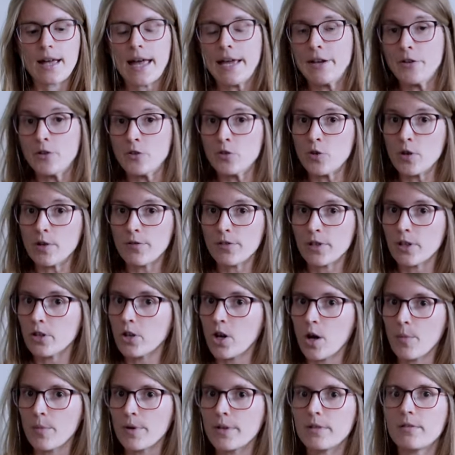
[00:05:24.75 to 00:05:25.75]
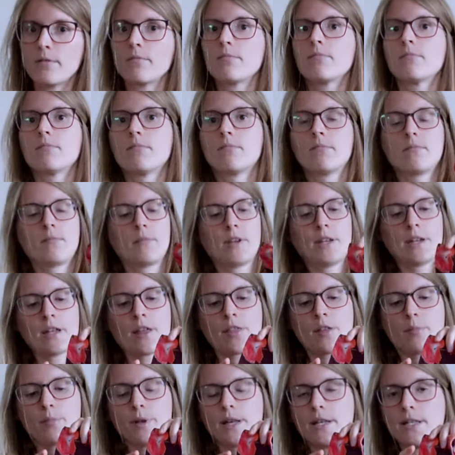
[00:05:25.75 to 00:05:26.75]
I don't know if they're common in
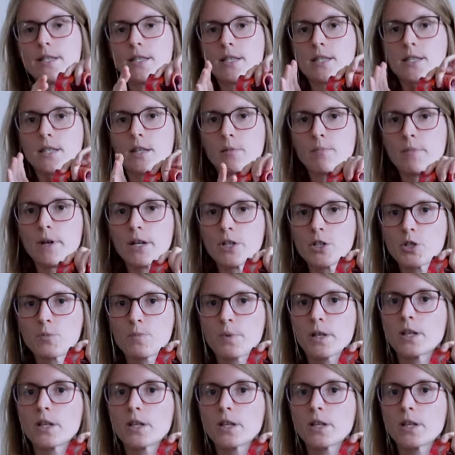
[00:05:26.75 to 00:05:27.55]
other places that much,